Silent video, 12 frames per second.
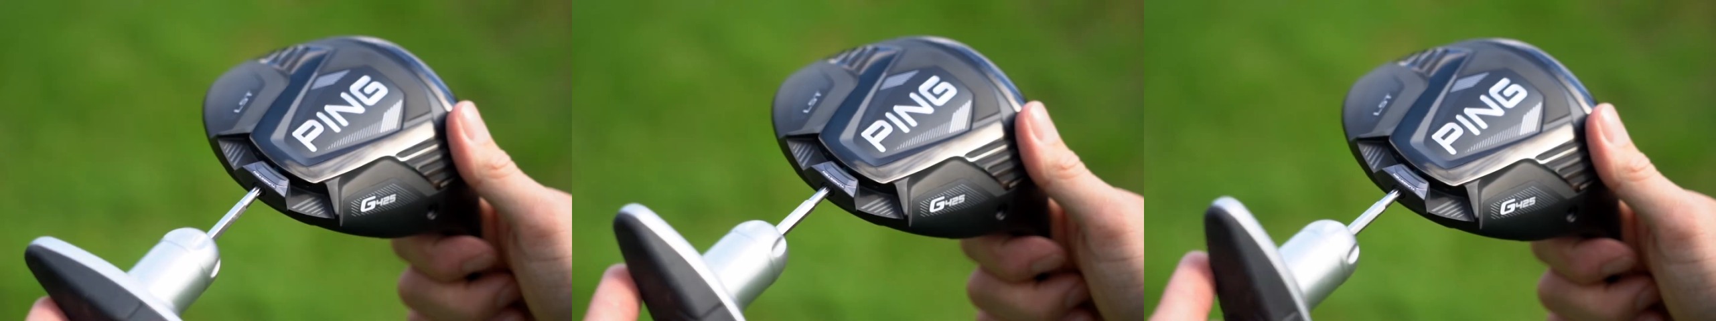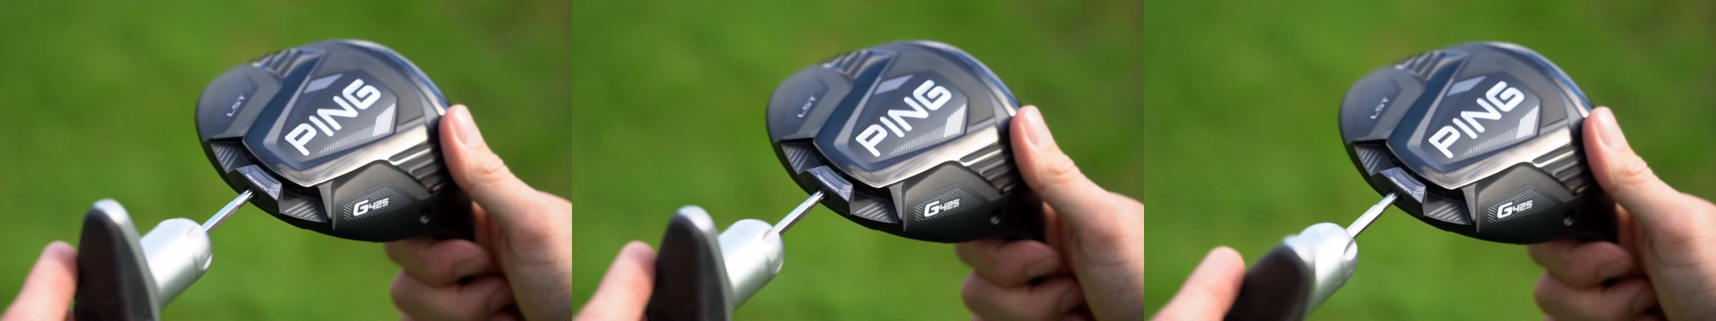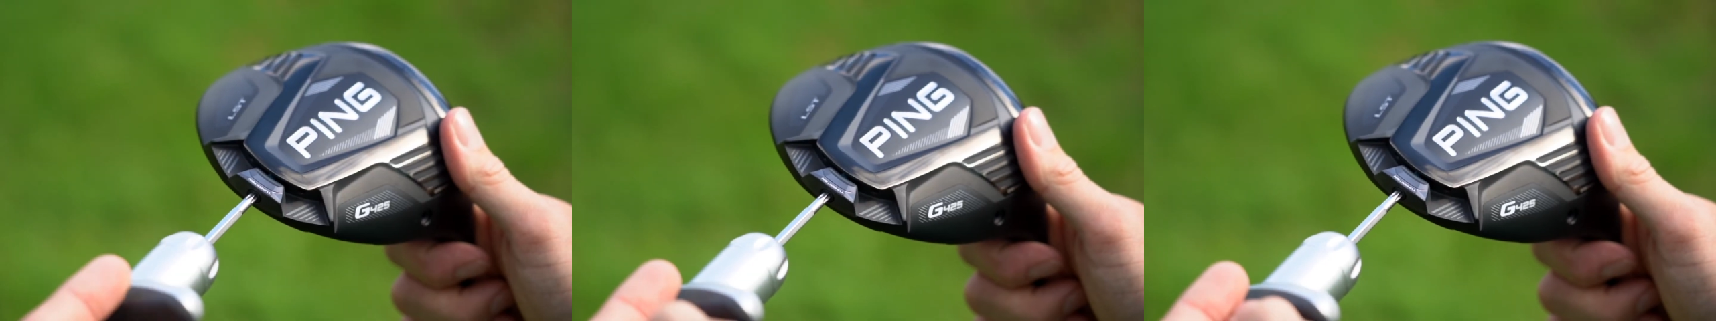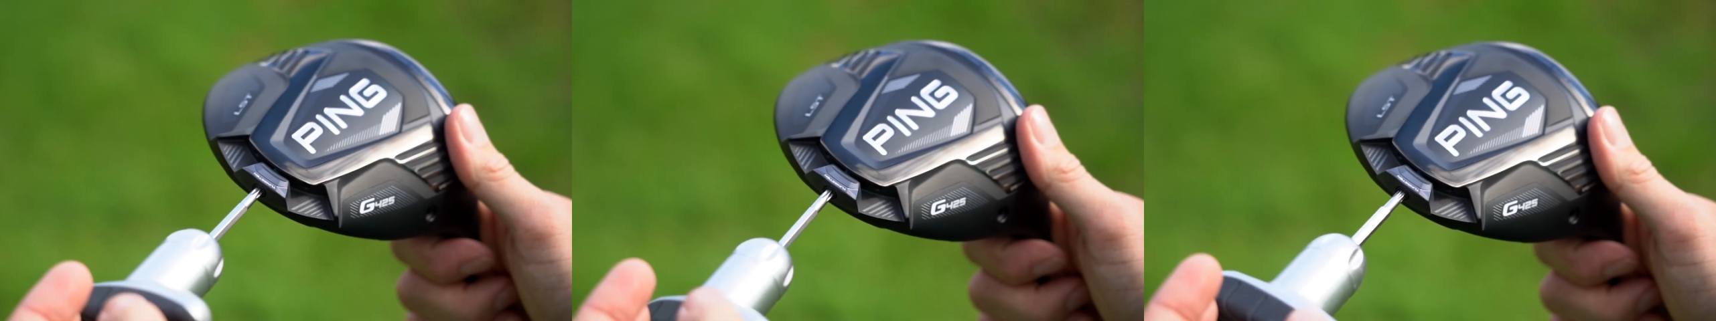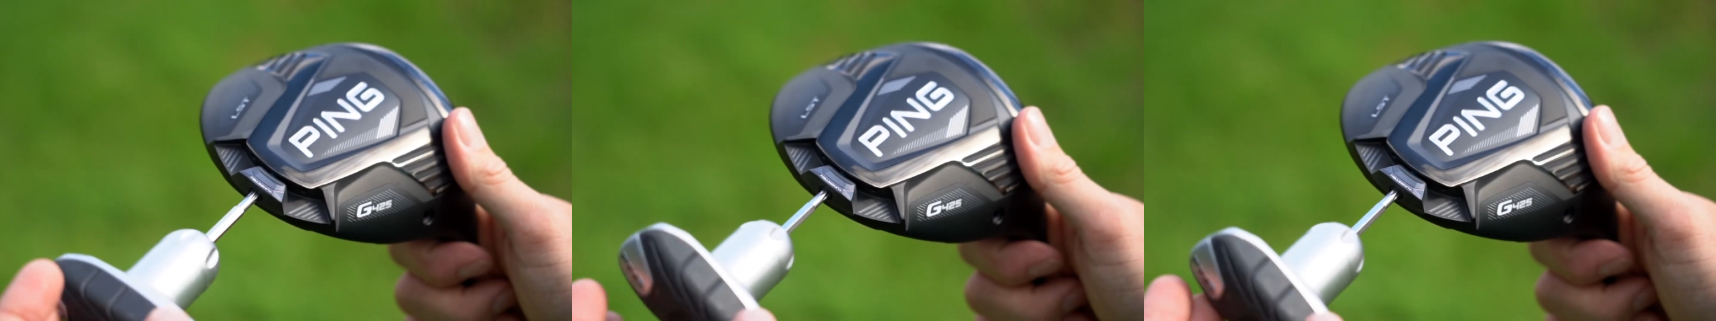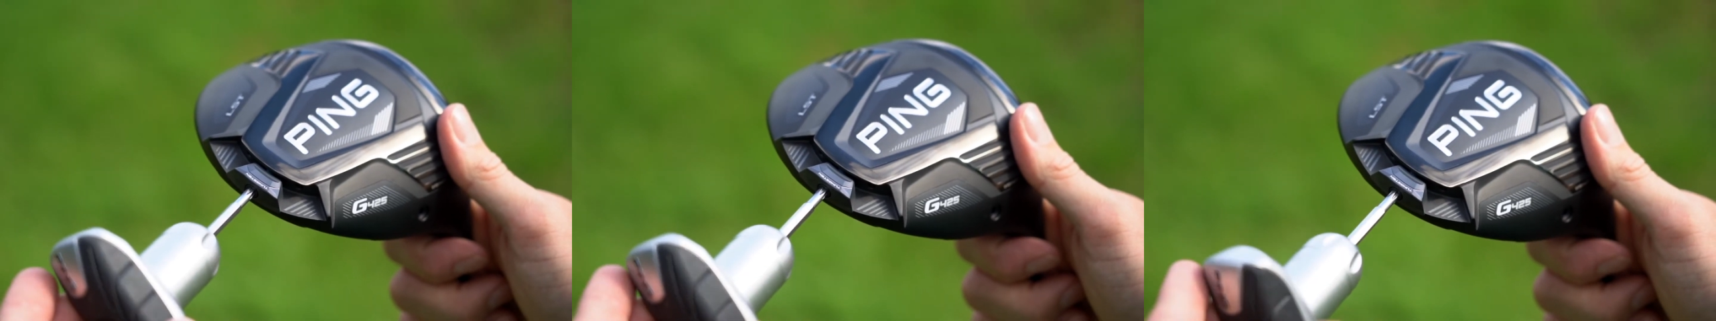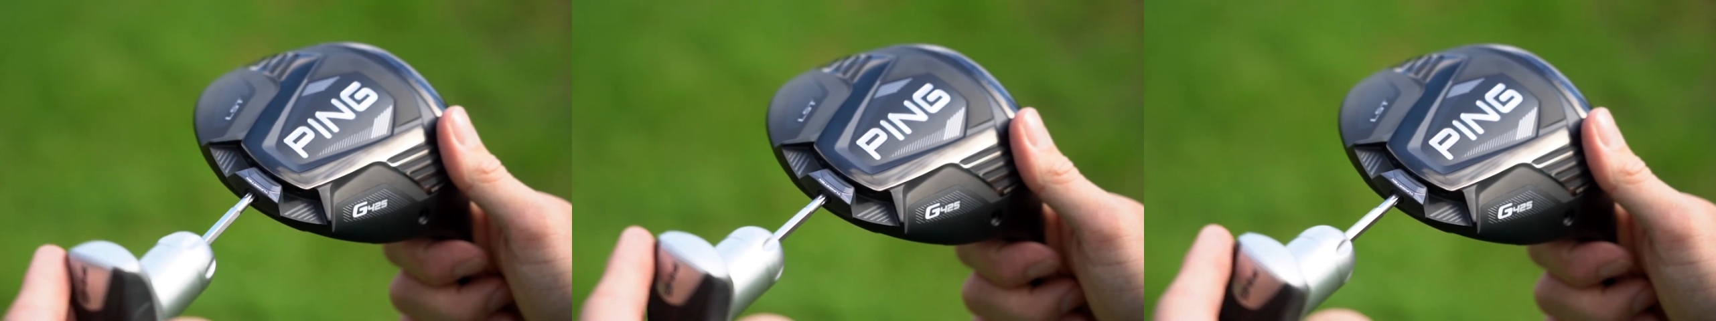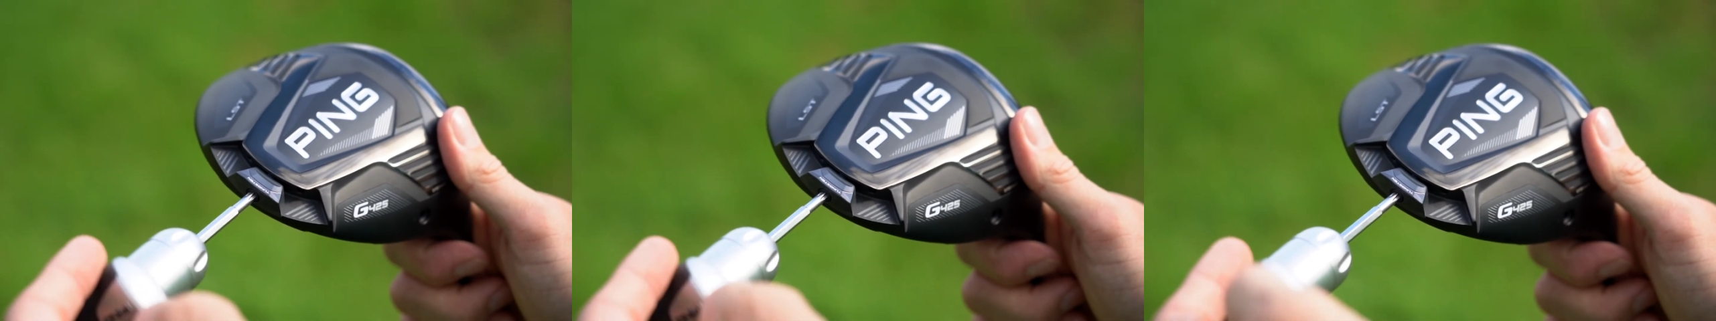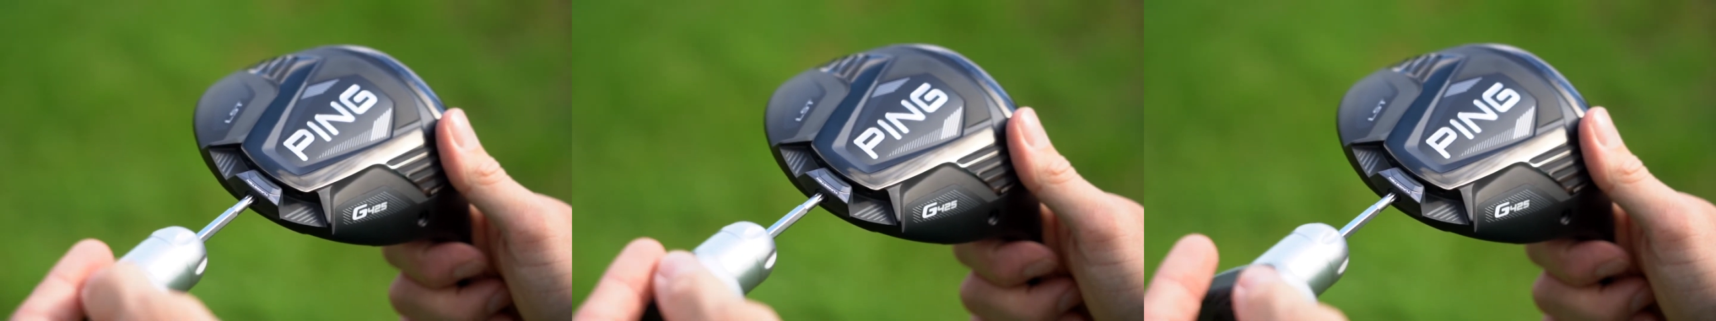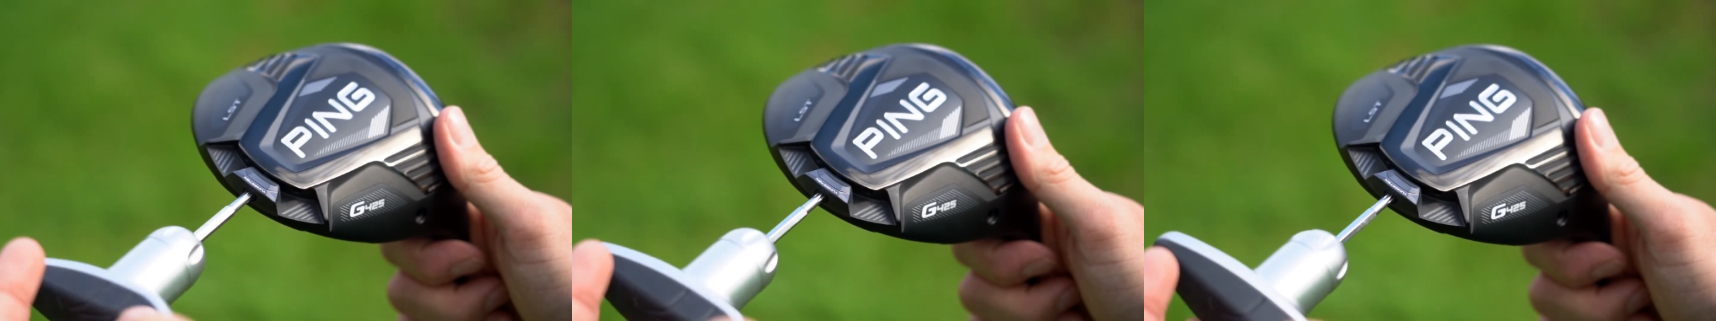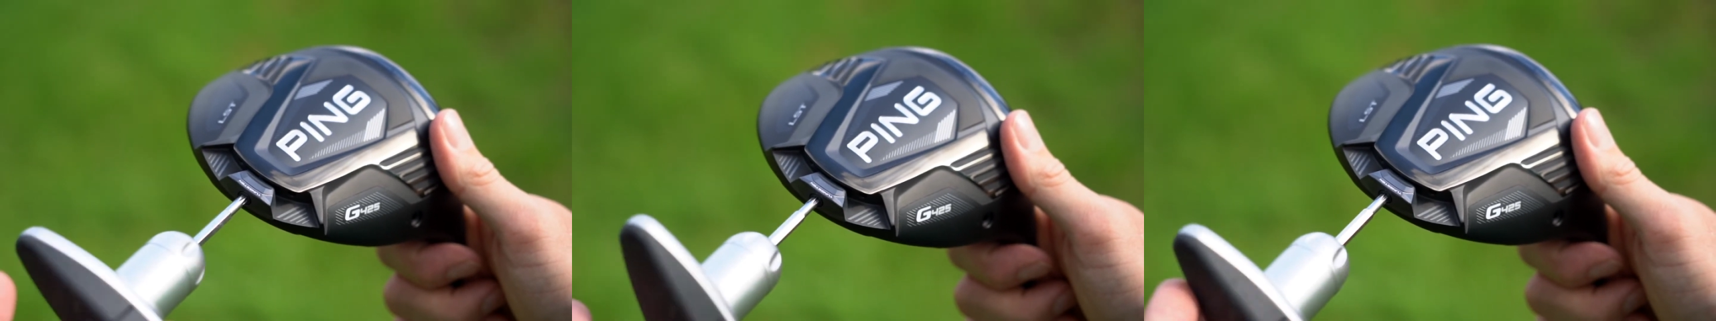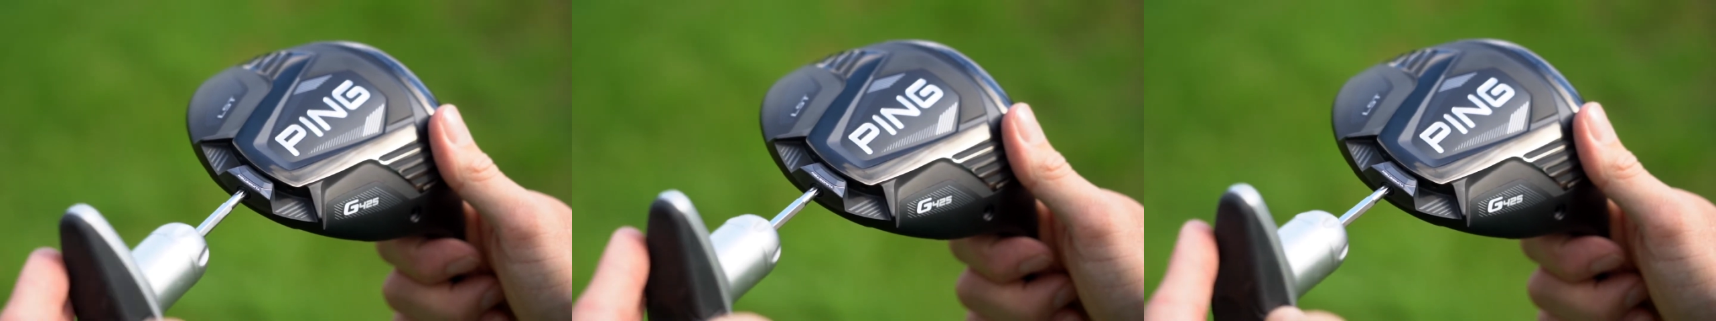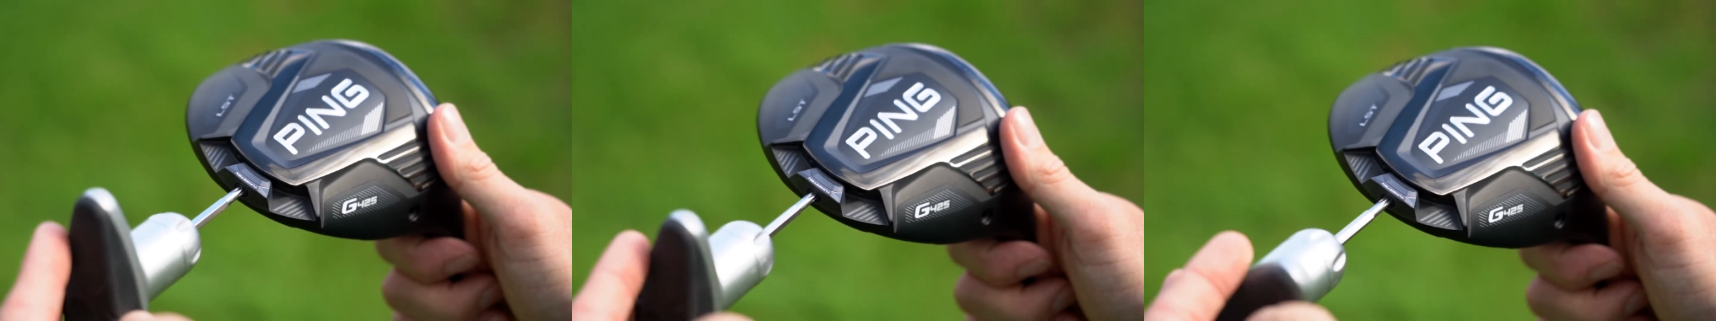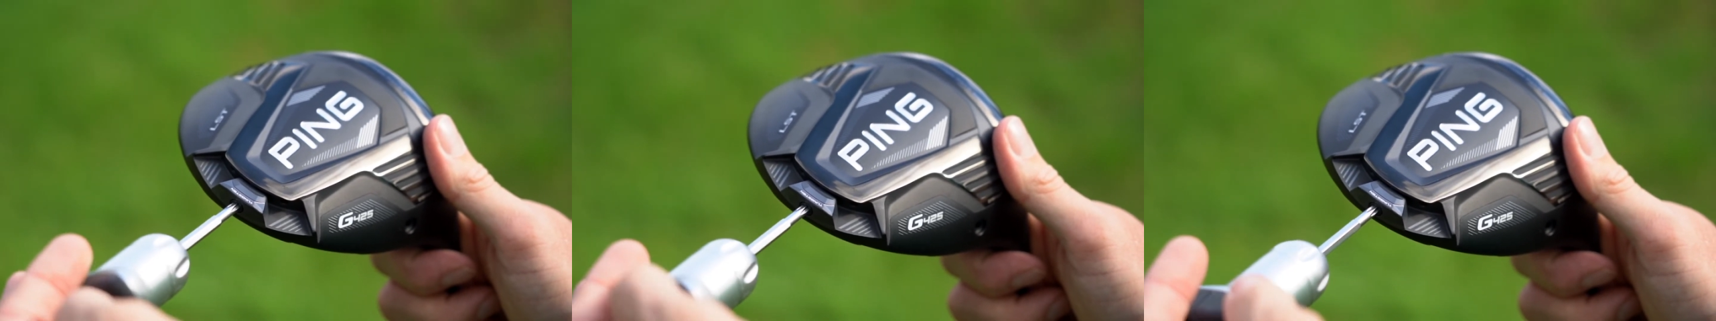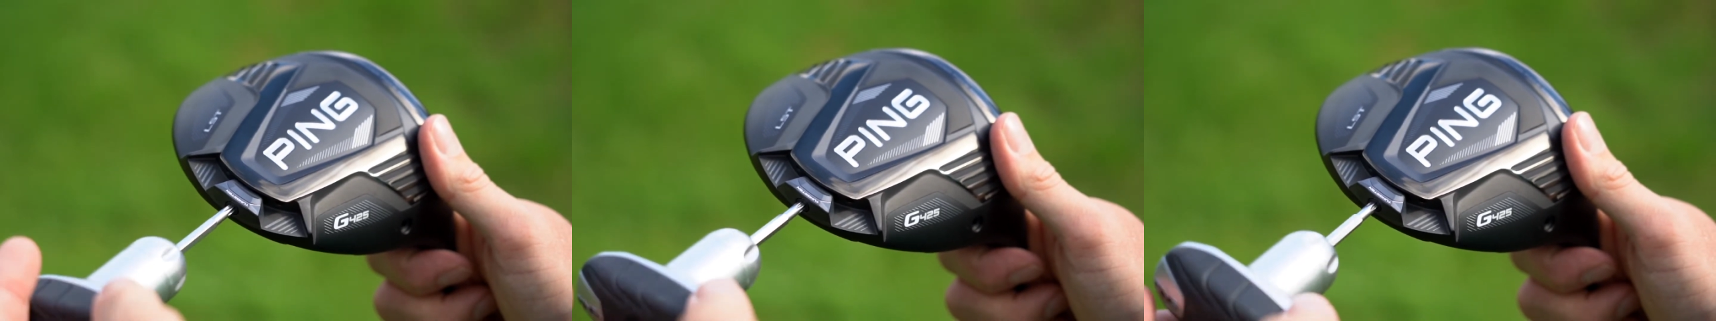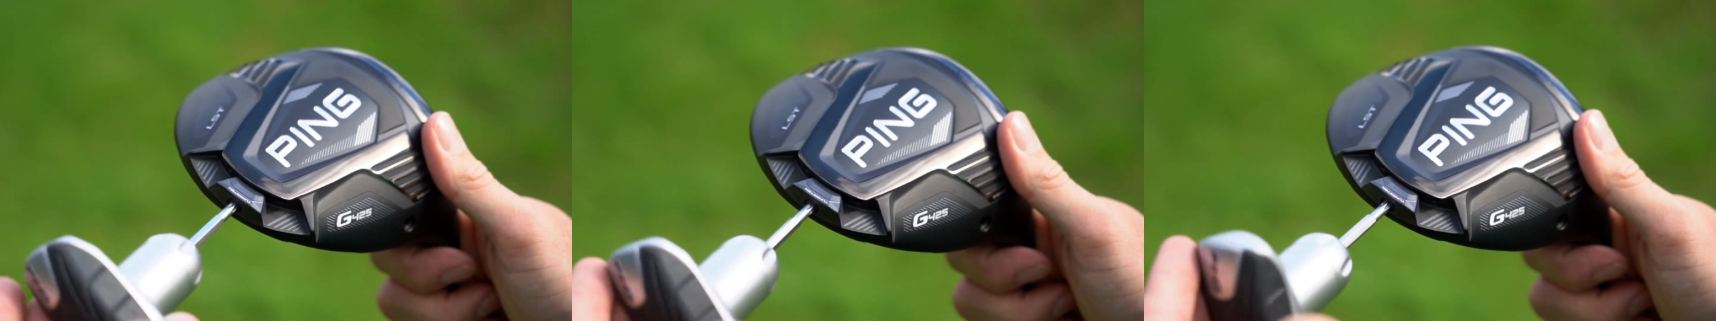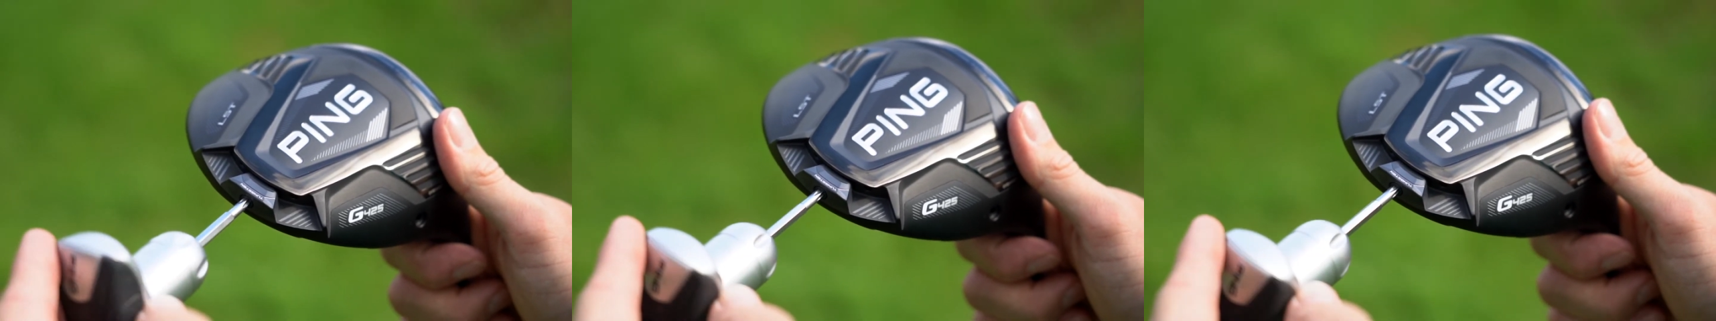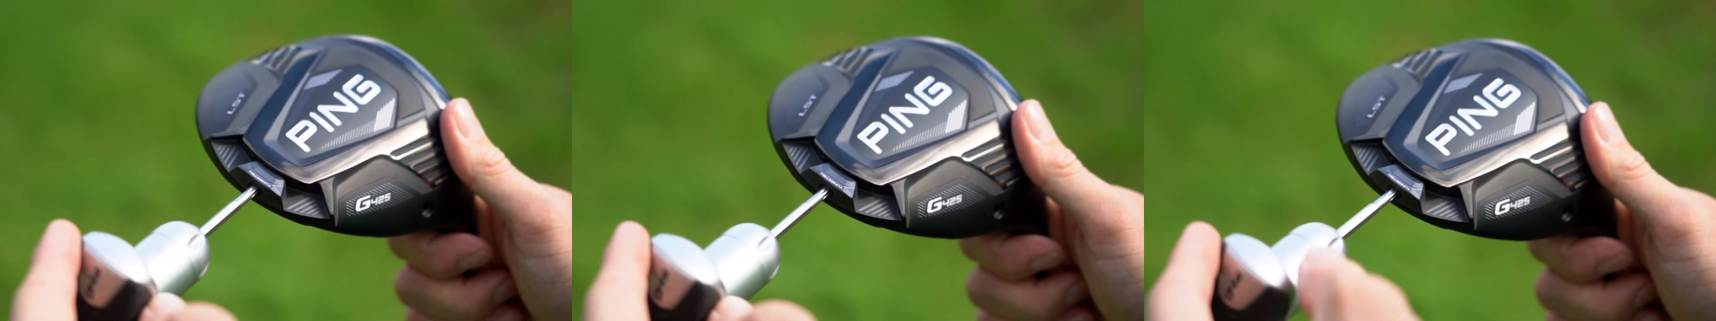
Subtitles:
(no speaker visible)